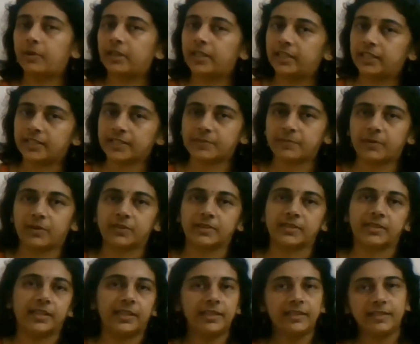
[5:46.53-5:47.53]

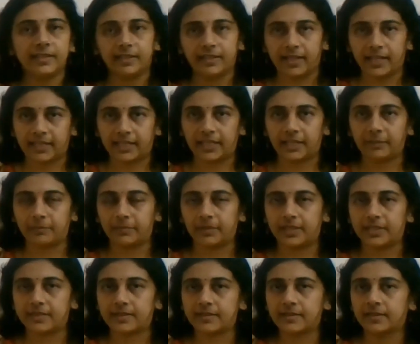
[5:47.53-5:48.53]
response is taking
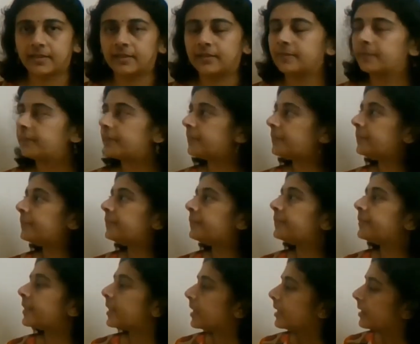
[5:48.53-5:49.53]
place.
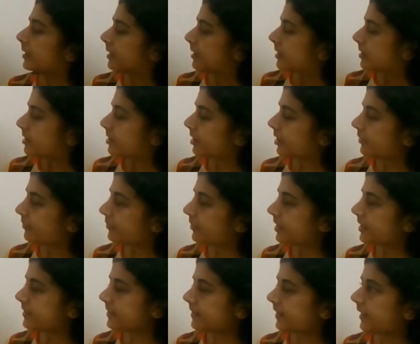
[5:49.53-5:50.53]
So if
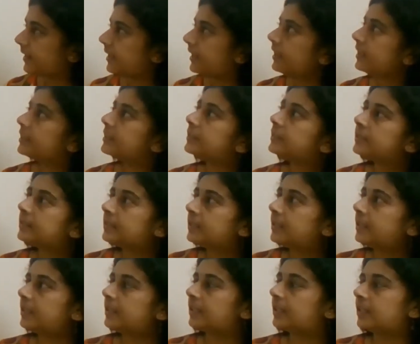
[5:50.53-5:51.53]
we see
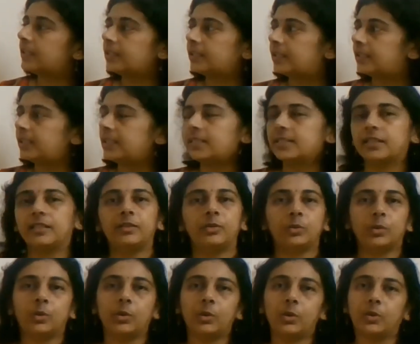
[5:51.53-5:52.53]
here, there is
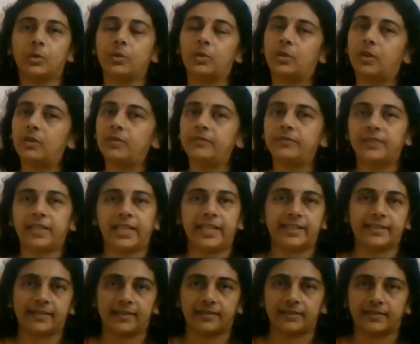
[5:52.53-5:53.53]
no role of T
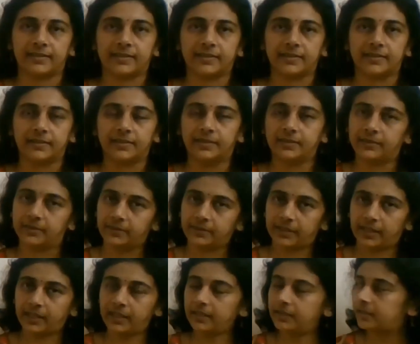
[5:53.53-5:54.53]
cells,
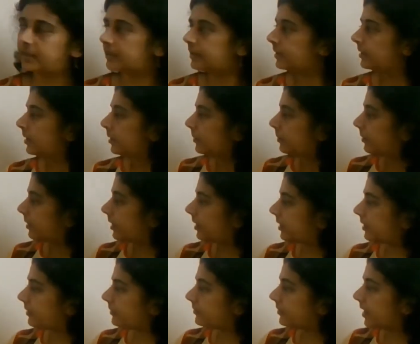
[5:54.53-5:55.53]
right?
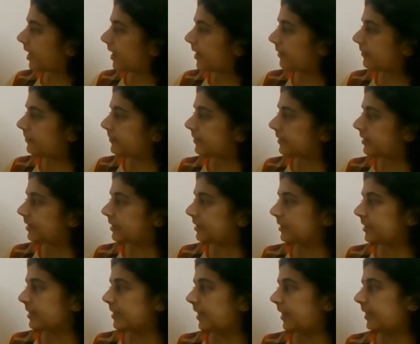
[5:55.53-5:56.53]
What we have
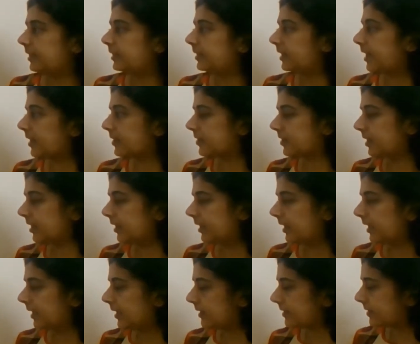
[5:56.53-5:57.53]
seen: natural
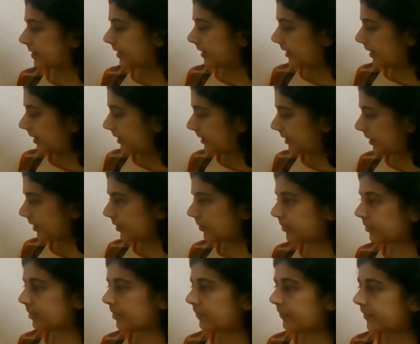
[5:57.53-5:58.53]
killer cell,
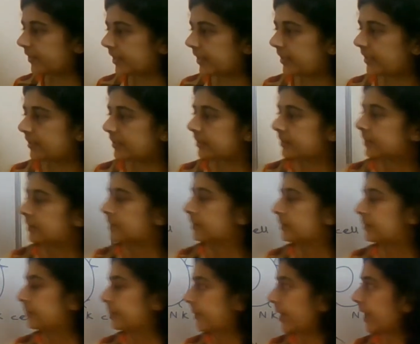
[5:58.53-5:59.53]
neutrophil,
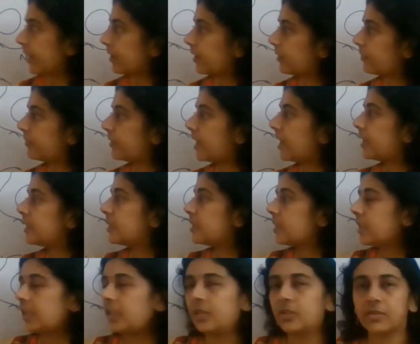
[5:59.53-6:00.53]

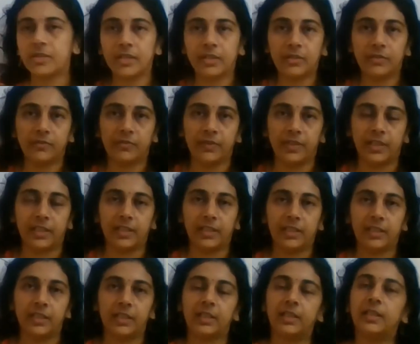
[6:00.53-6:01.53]
macrophage,
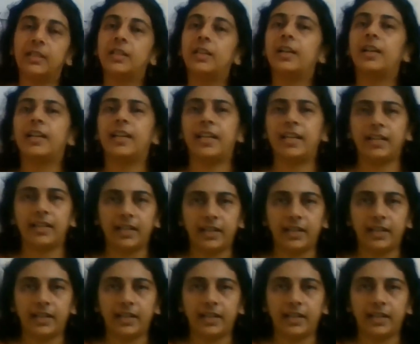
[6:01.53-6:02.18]
eosinophil. Again,